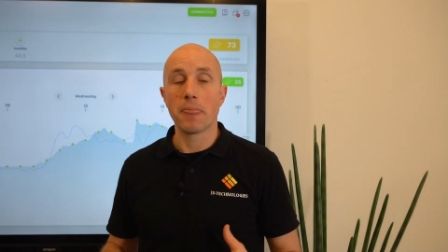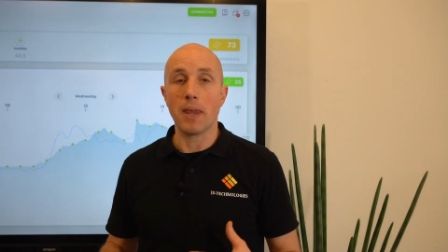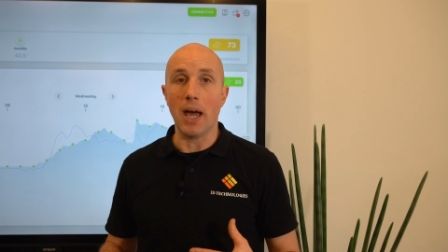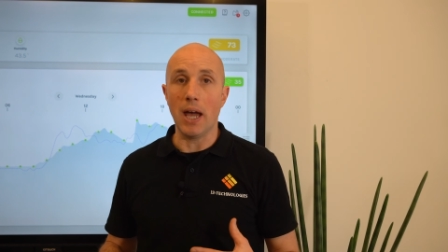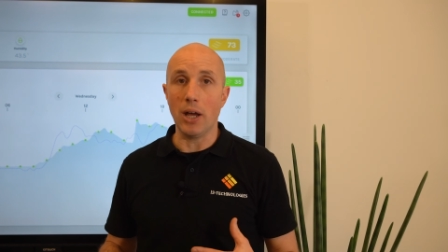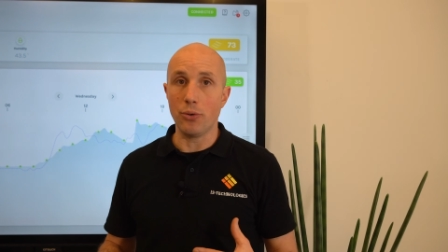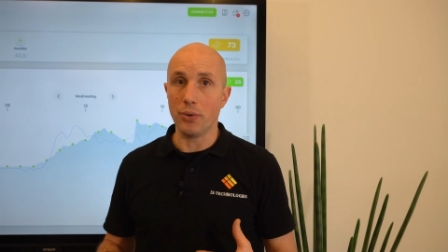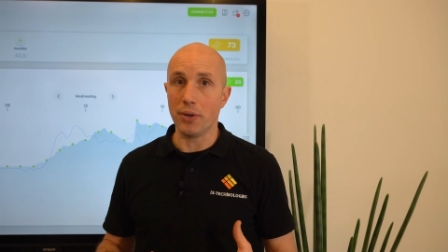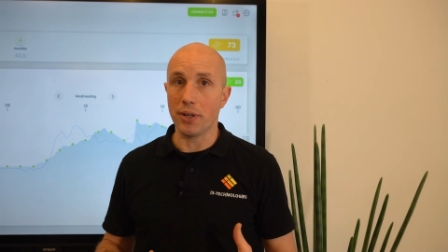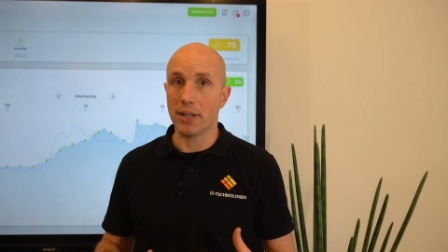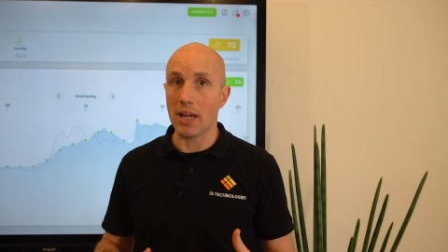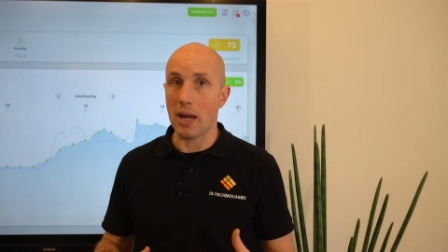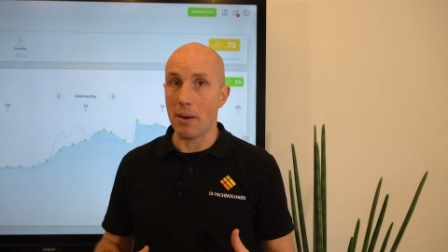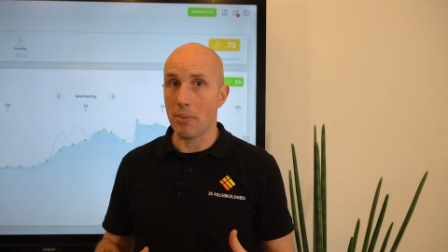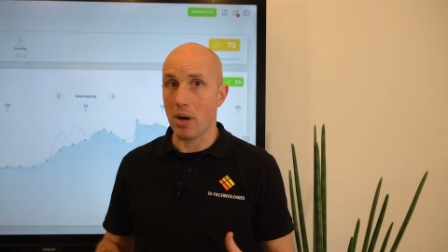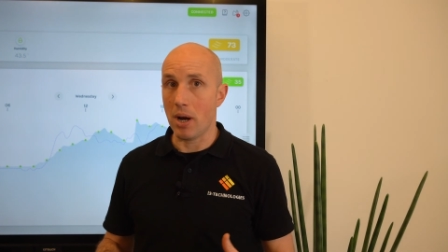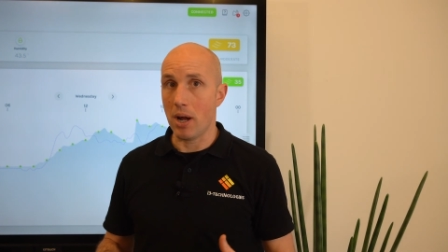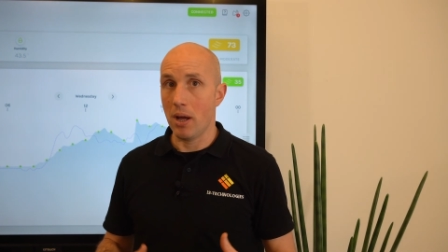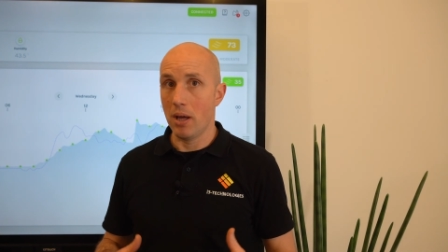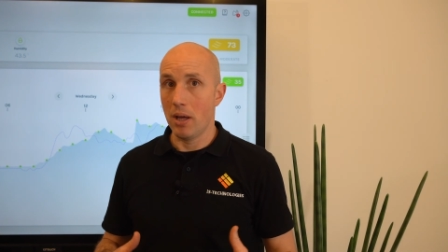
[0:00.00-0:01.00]
i3
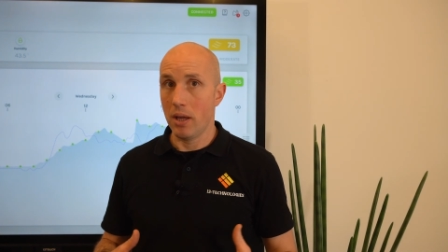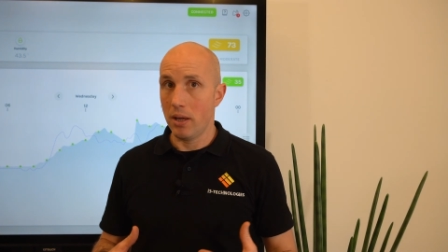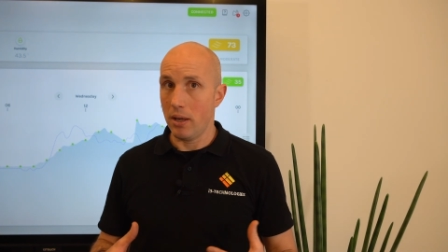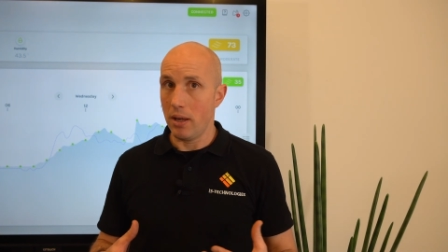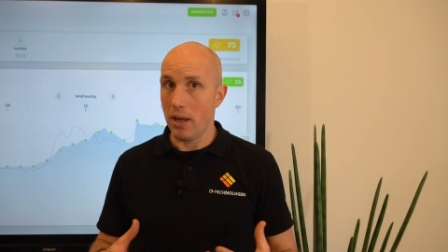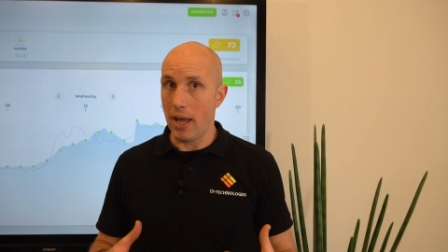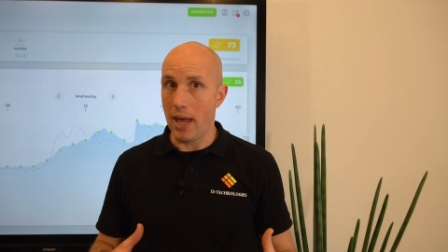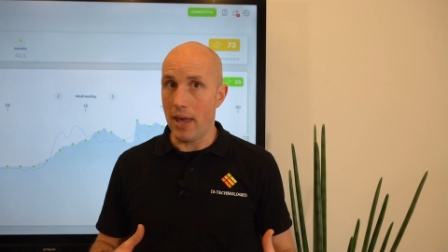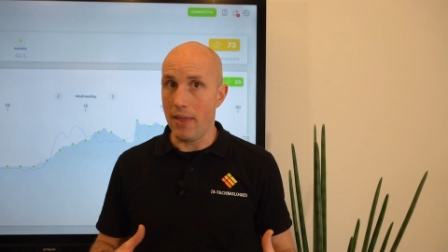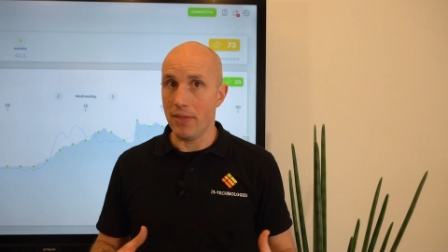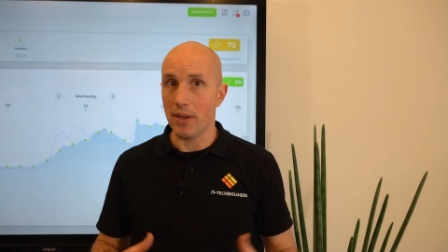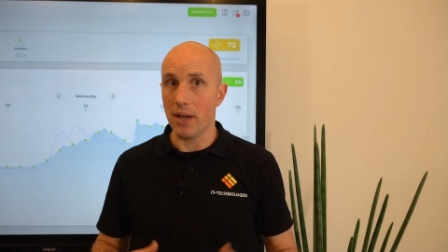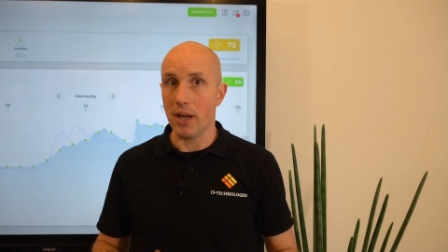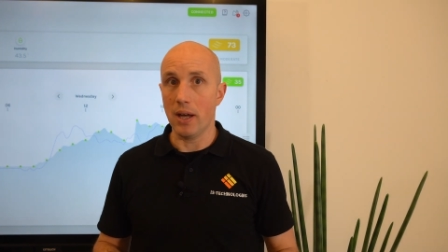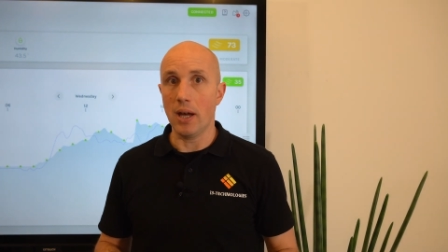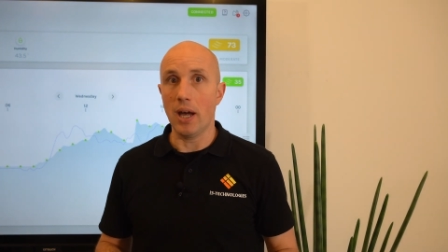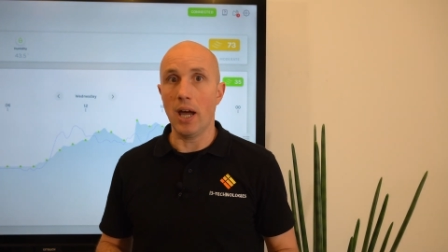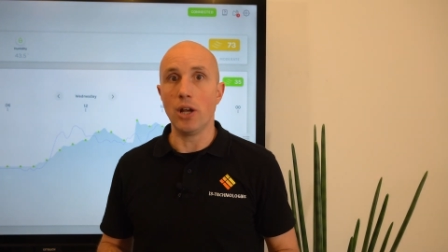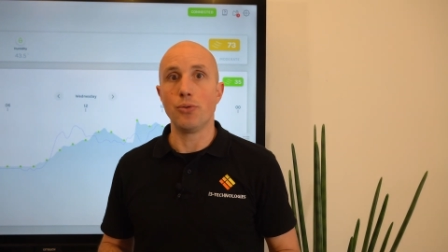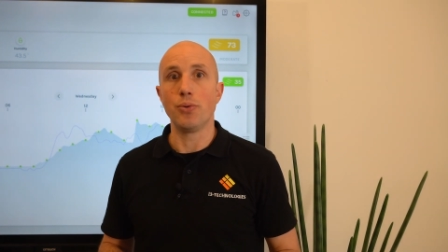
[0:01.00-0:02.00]
Camera and
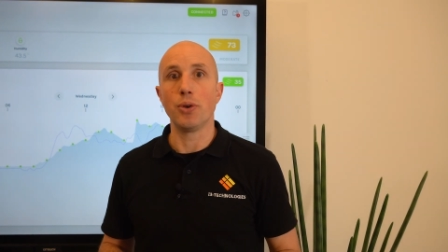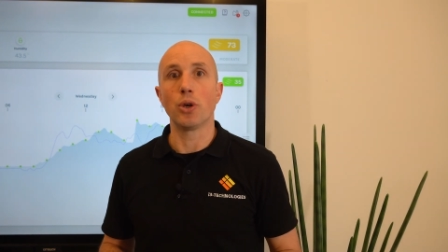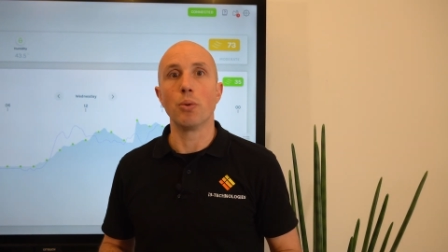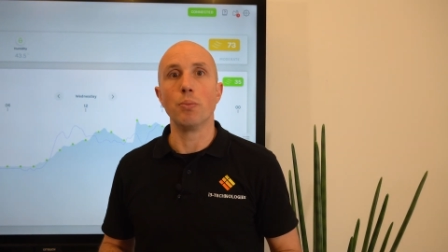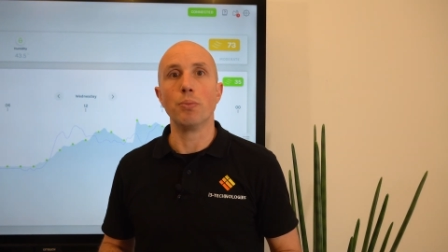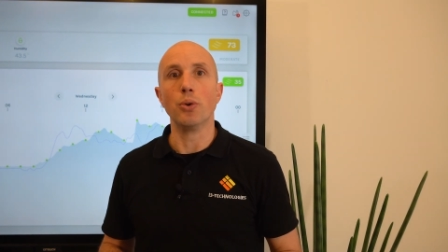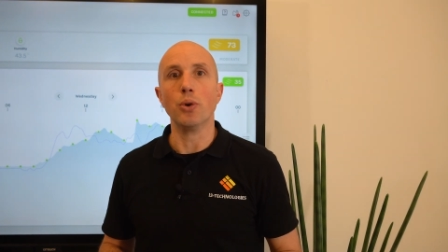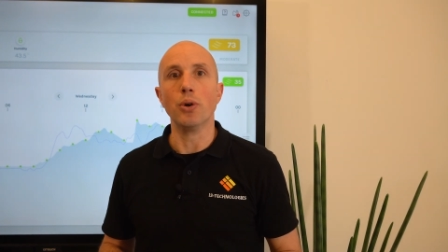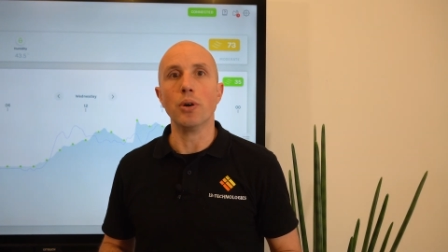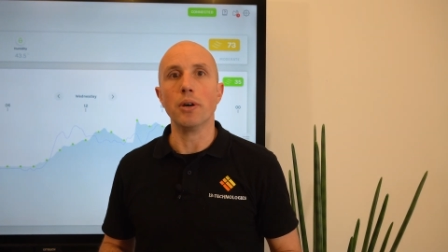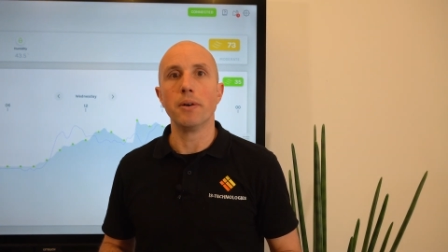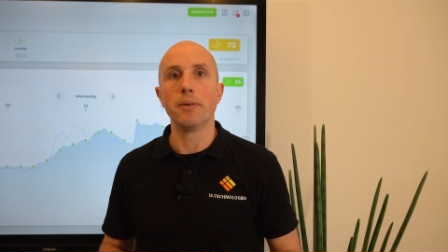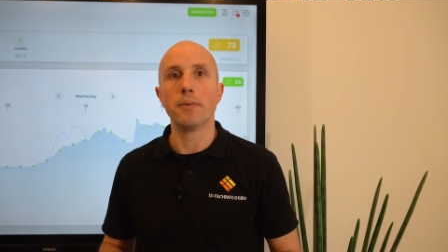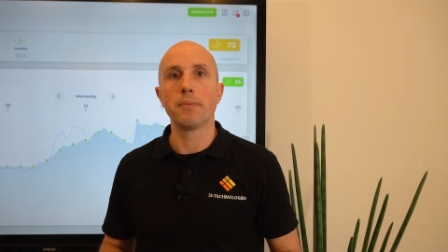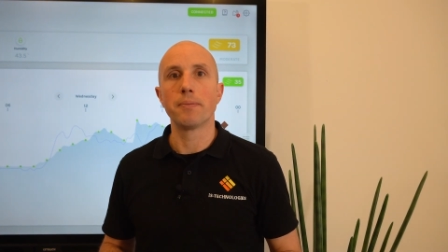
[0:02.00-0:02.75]
i3 Computer.